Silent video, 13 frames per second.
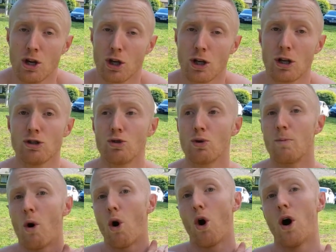you're going to do
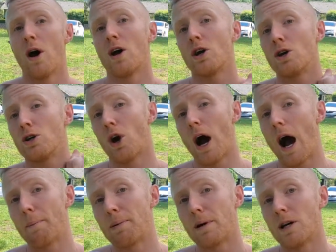more your
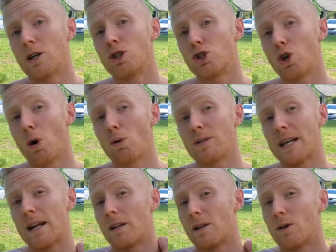upper shoulders
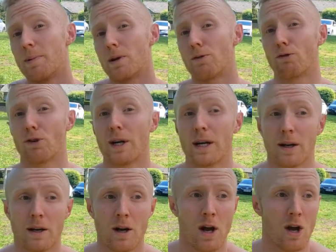and a little bit of
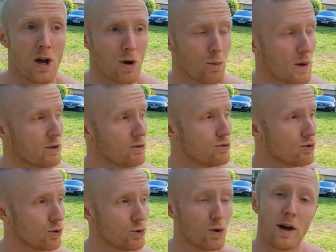rear. When you
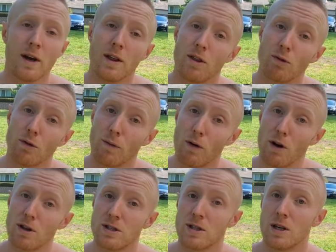do the
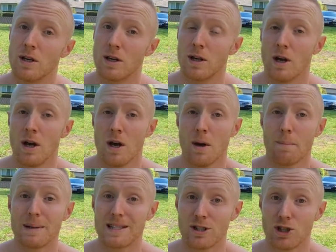reverse
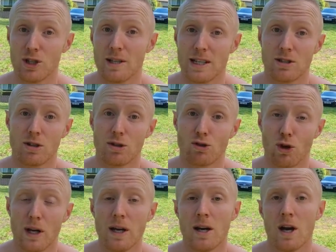position into the
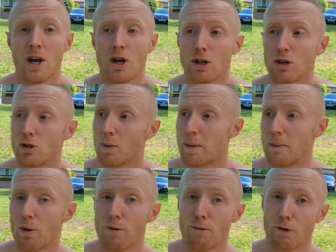tree, you're going to do a
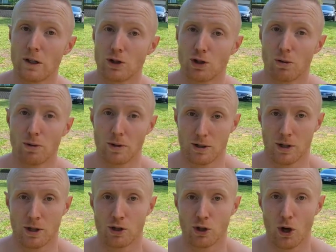bit more front
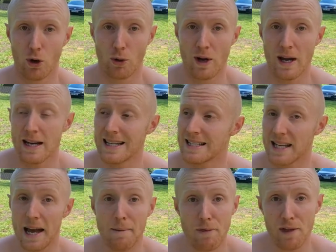shoulders. So
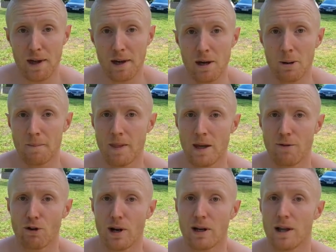same thing.
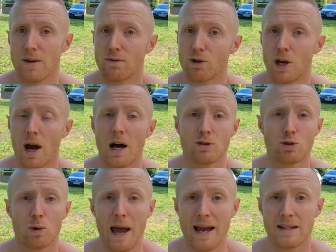If you're at a level you can't
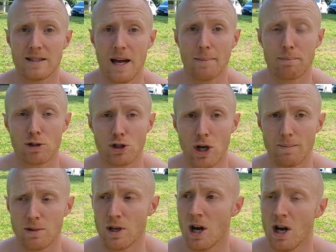do handstand
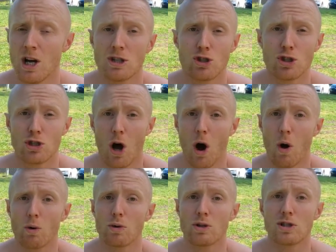push-ups, just
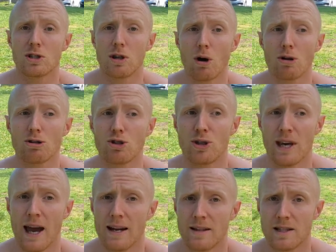hold as long as you
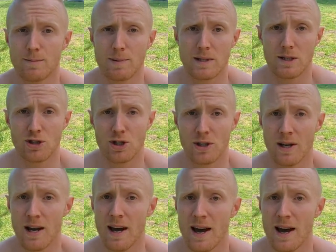can in this position.